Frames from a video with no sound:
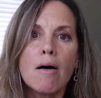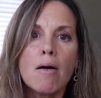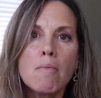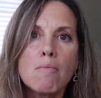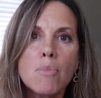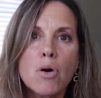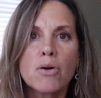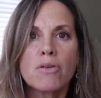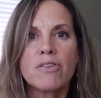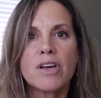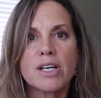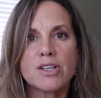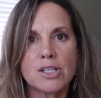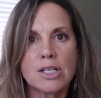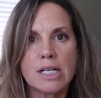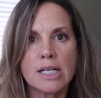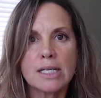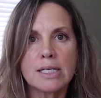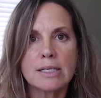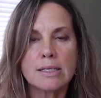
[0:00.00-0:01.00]

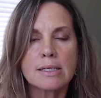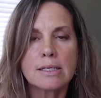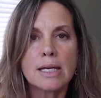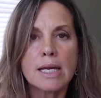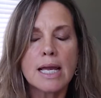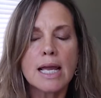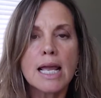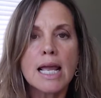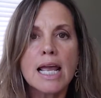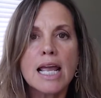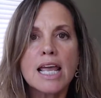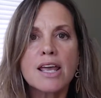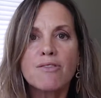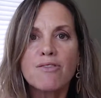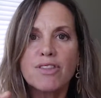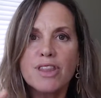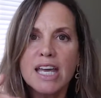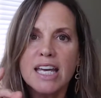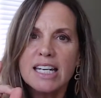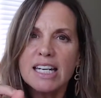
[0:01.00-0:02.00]
motivation is.
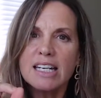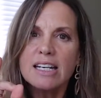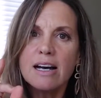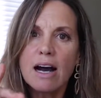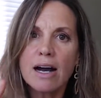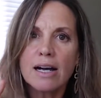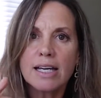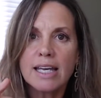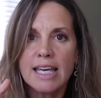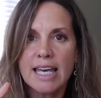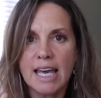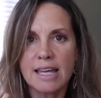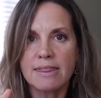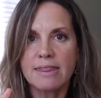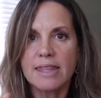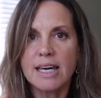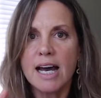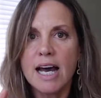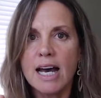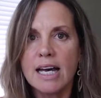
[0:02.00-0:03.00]
If they did not
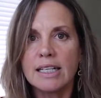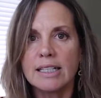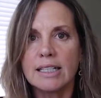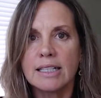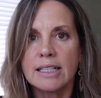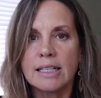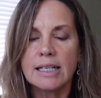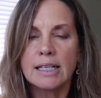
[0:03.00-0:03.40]
get that,